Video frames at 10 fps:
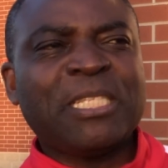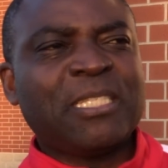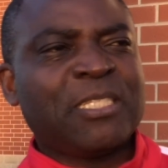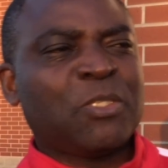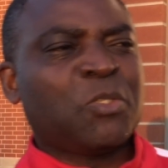
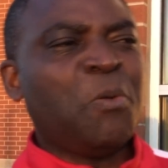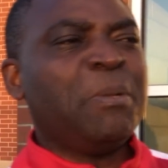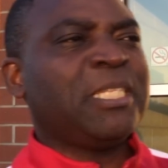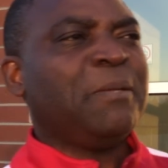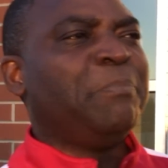so
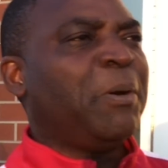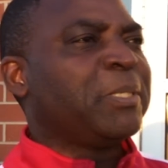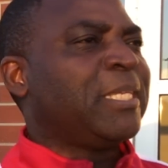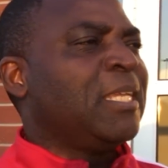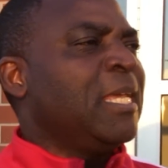much
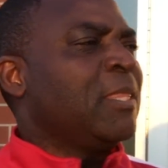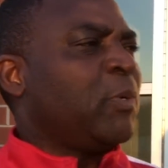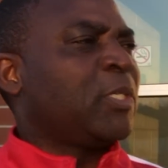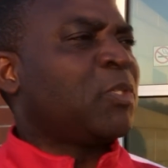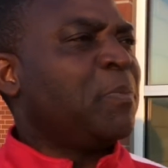about, there
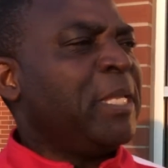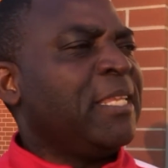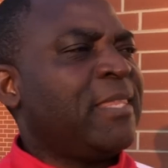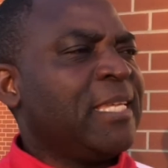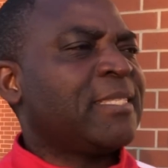was so many
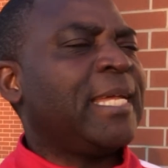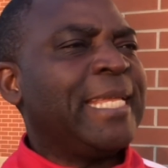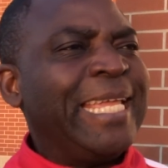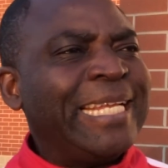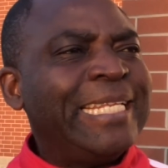things that
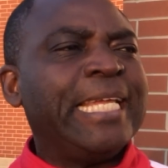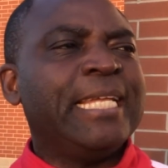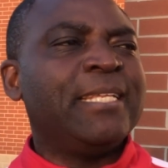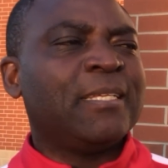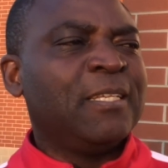he
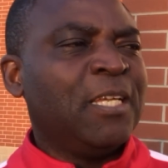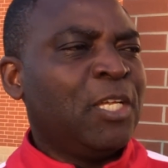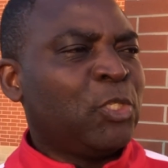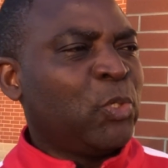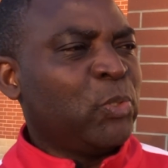did
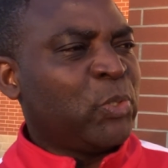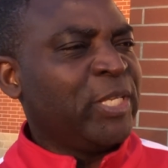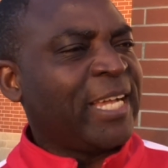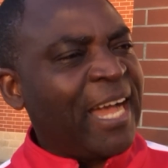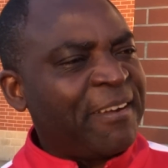to
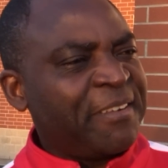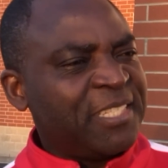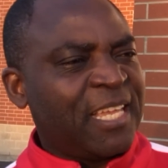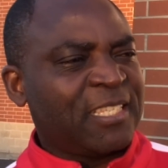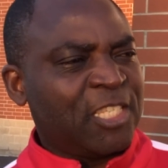
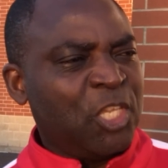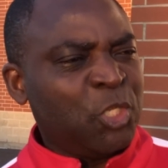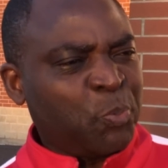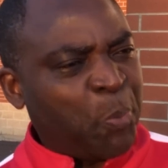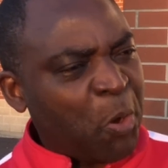encourage us. He
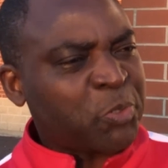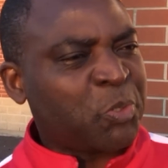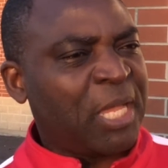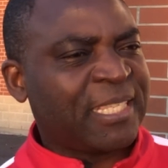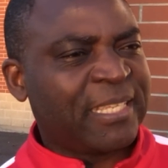spoke
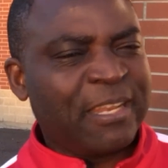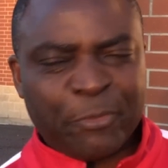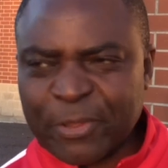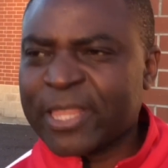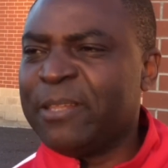to us in a
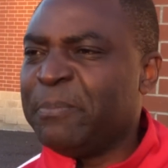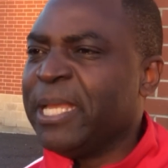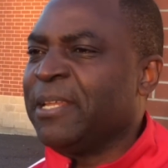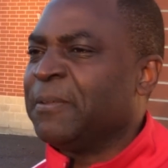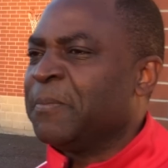fatherly
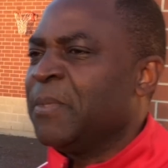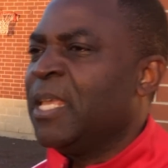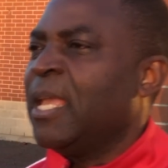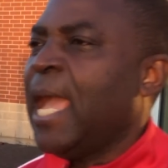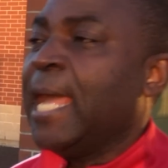manner.
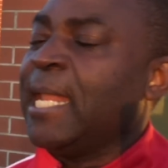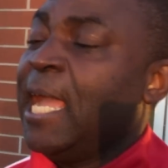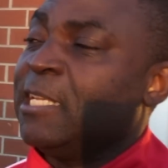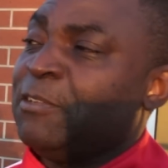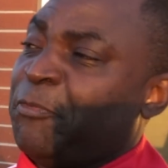
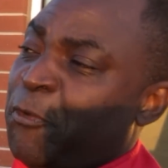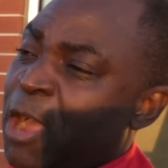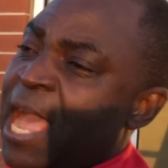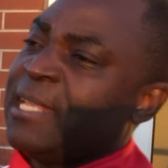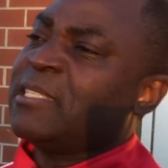And for
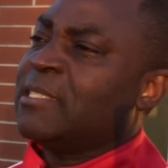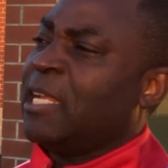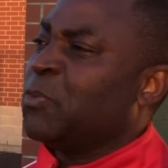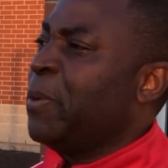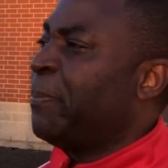us
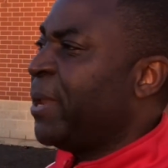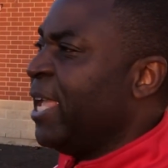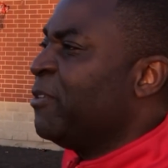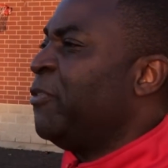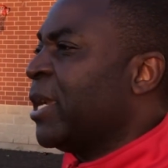that were
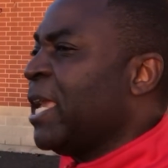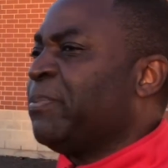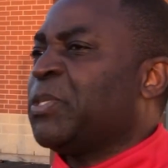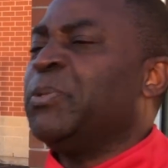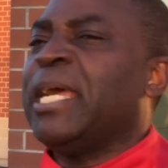playing for Cape
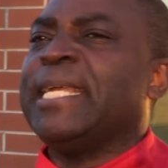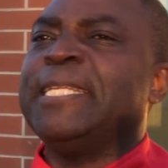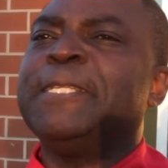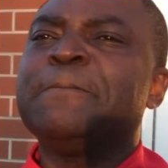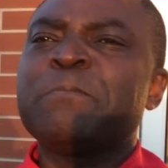
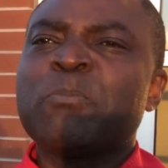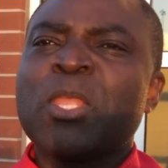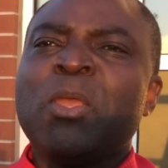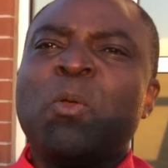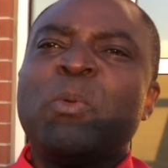United,
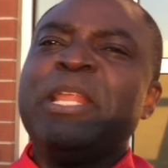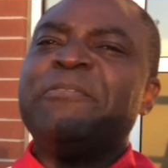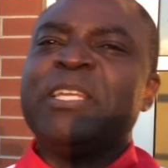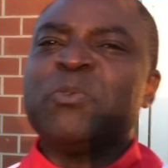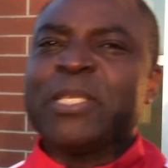
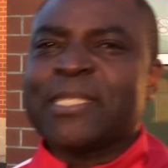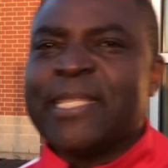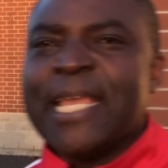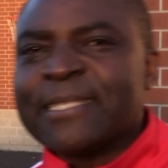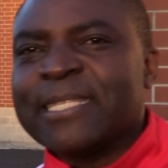whenever it was
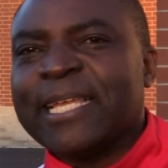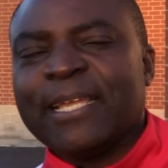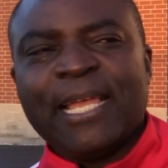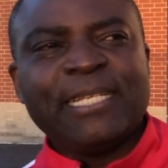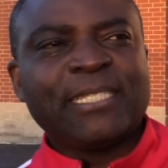Thursday
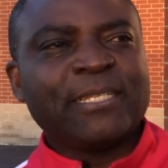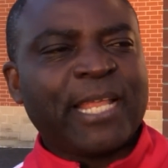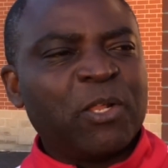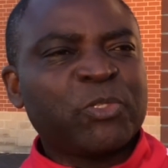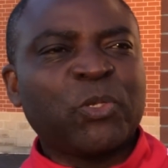at
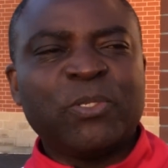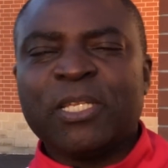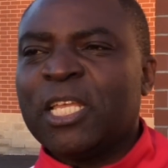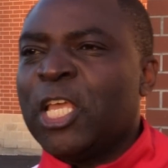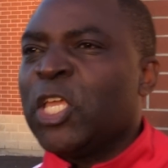Railton,
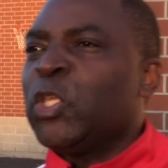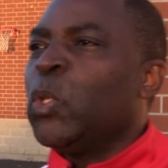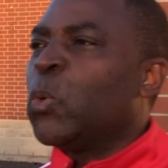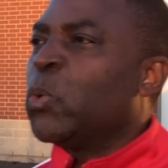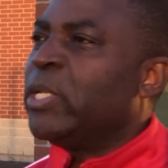
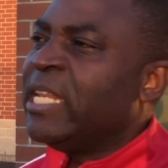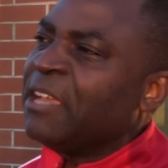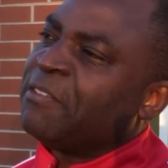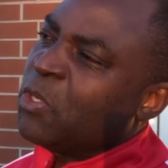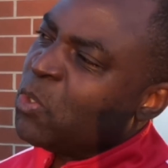you could
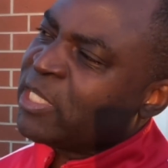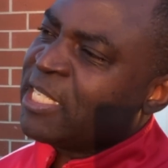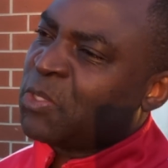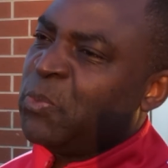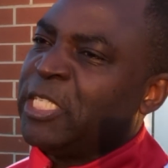never
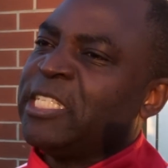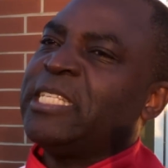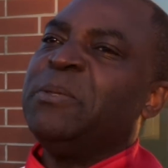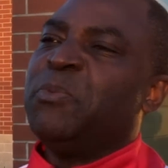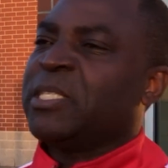notice which
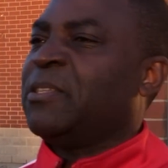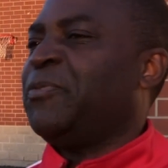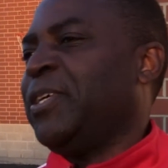team was the